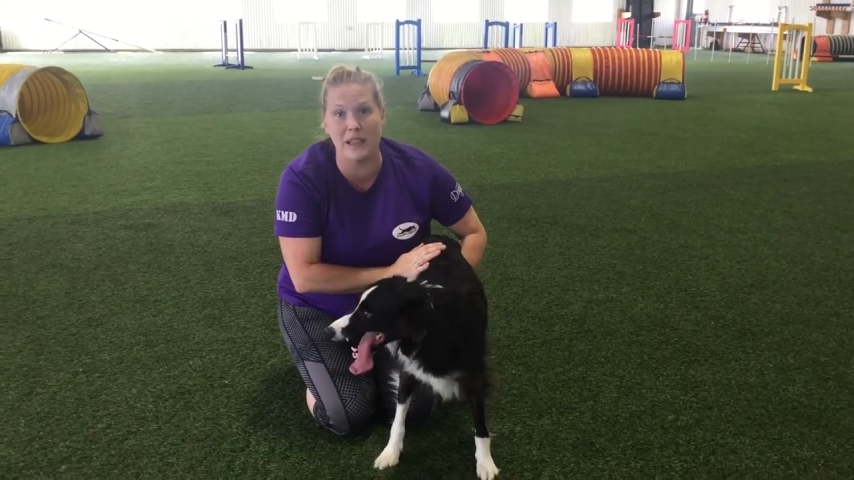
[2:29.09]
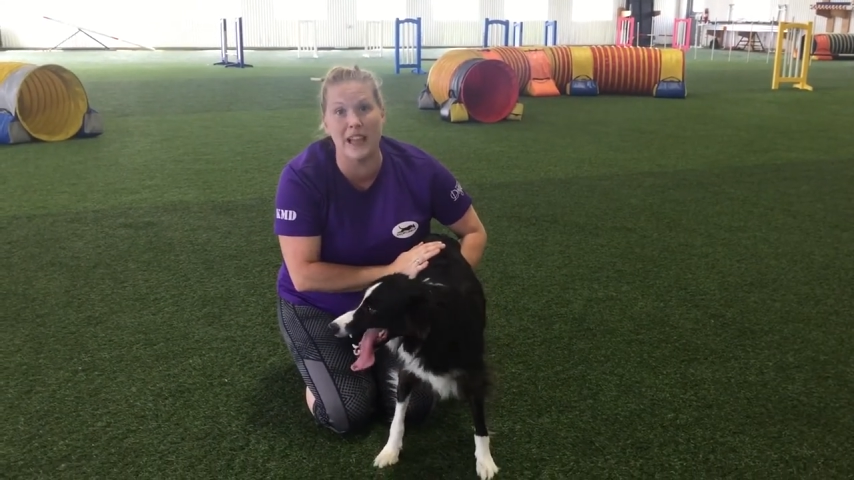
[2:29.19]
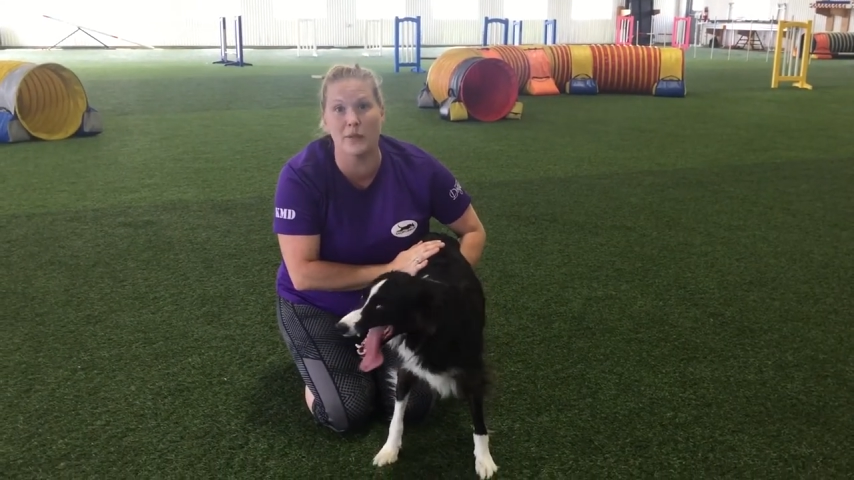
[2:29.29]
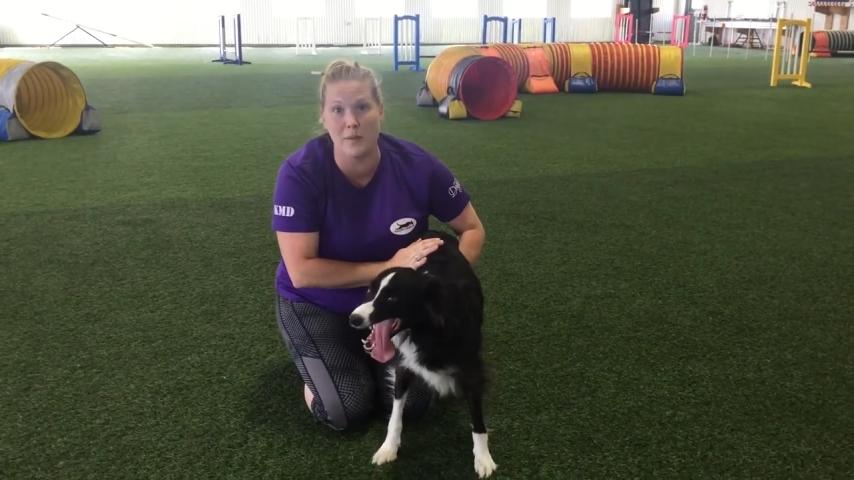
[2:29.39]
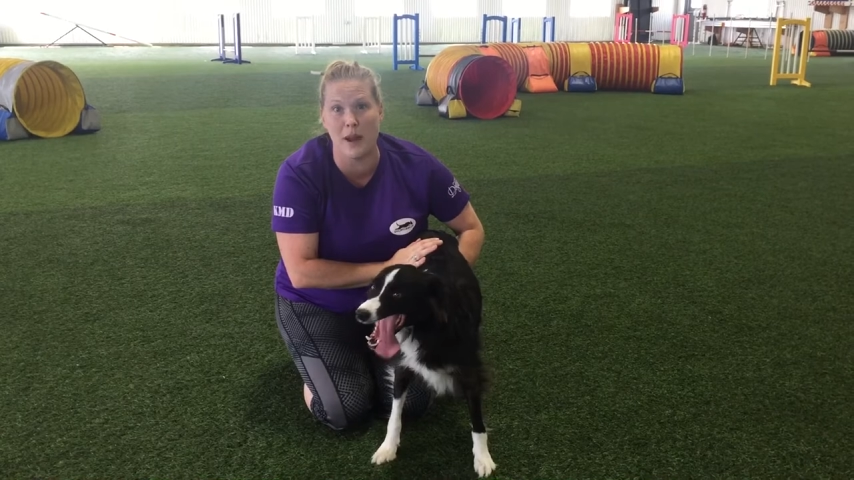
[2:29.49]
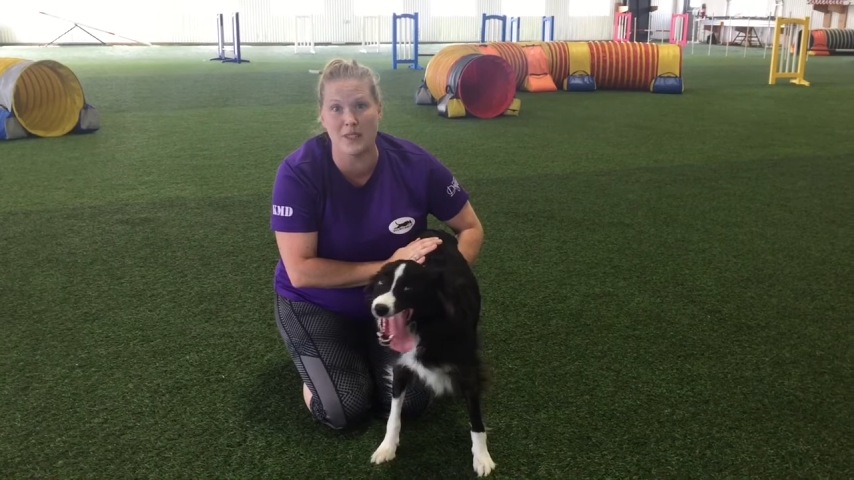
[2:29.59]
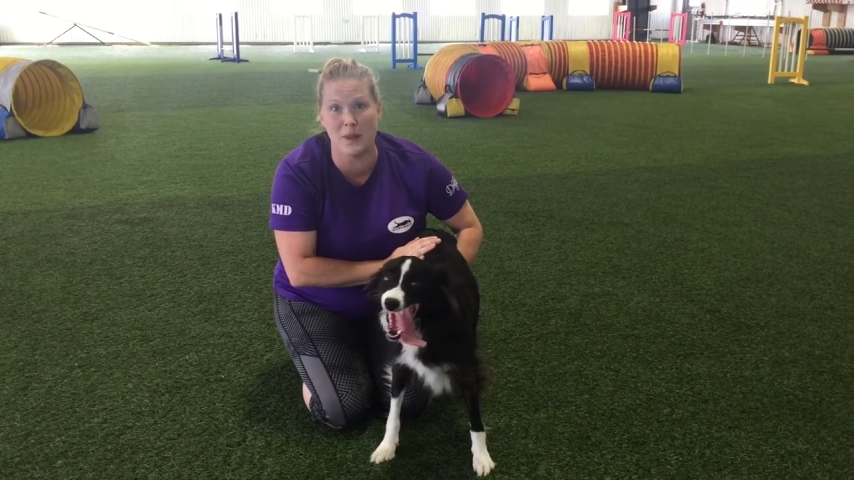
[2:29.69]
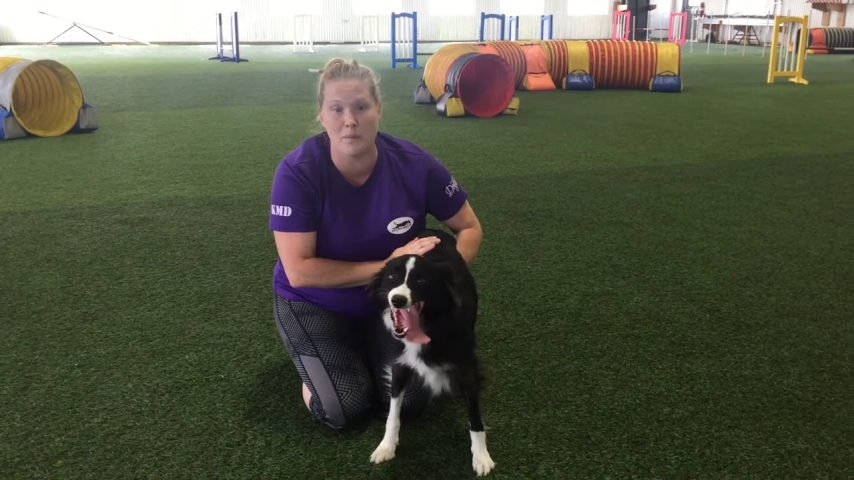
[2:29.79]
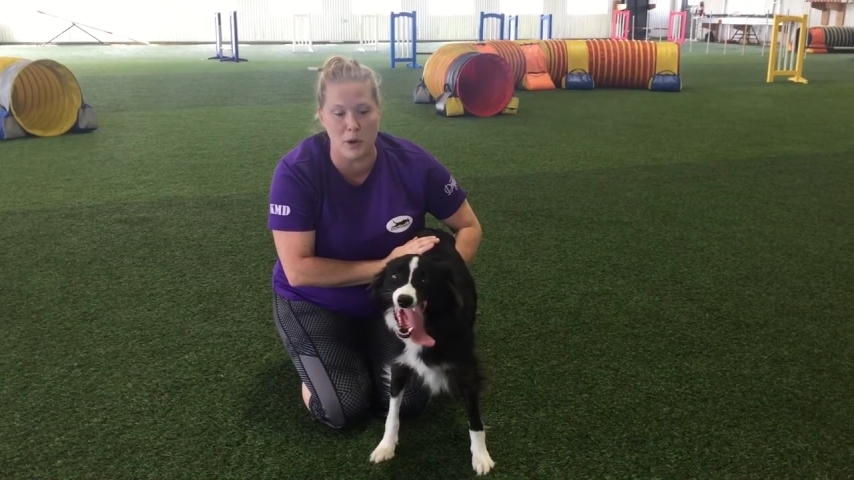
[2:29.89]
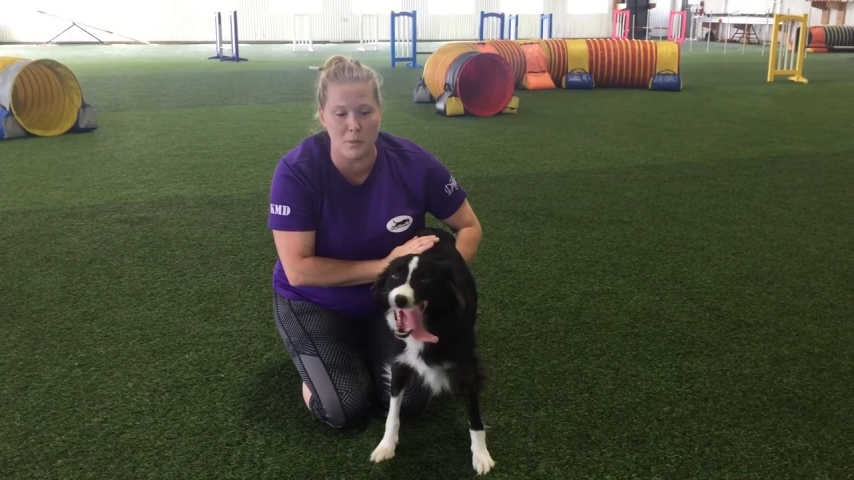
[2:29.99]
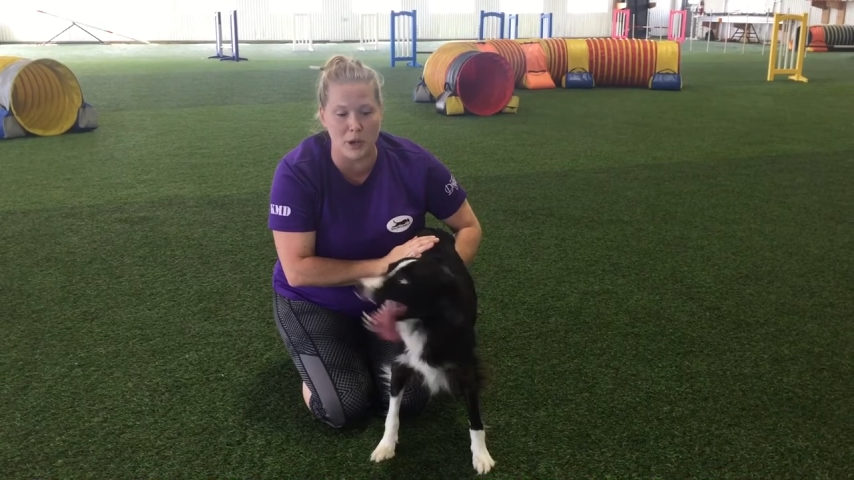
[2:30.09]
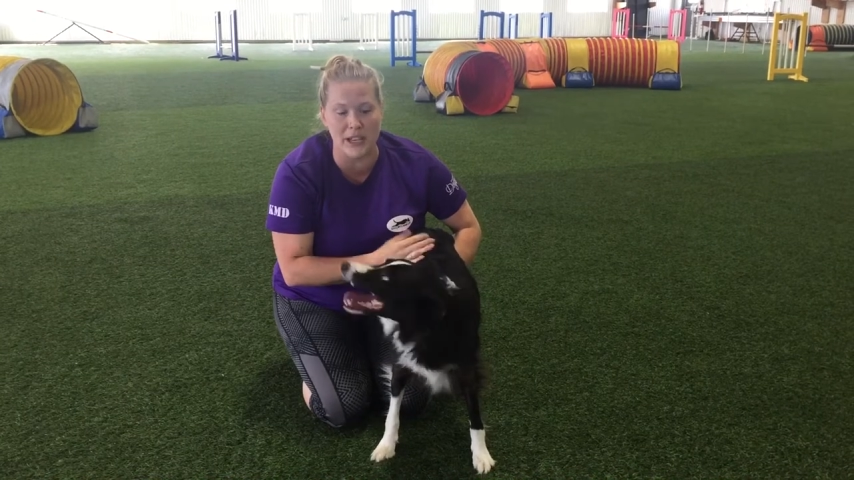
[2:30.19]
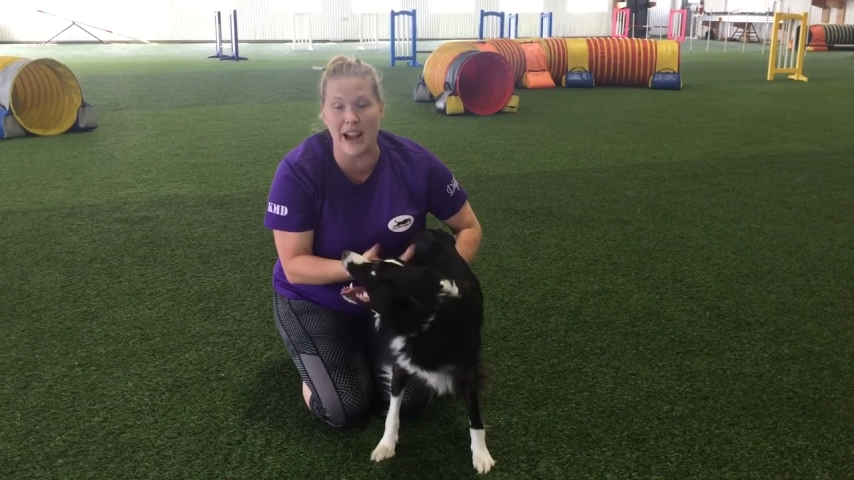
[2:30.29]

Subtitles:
Beeline reminds me of Purple.